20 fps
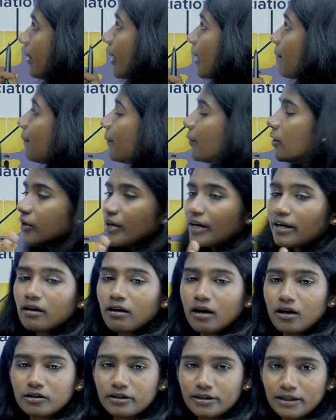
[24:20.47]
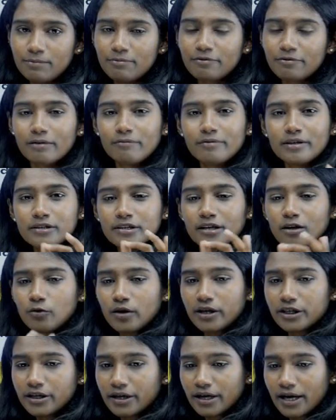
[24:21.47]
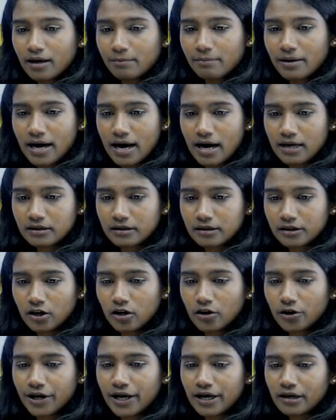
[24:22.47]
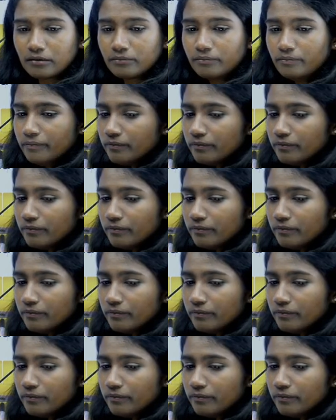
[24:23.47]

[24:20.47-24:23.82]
important concepts from which the question can be asked. Okay.